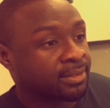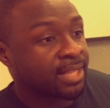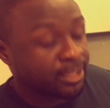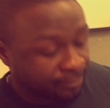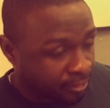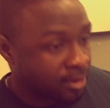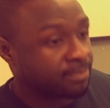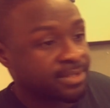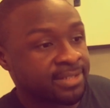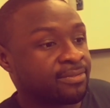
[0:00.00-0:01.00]
Right. You've
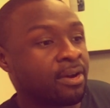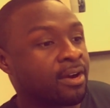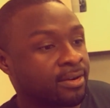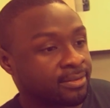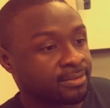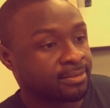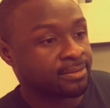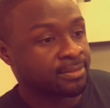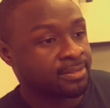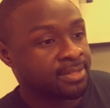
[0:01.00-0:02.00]
come this far.
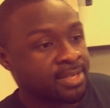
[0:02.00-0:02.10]
Right.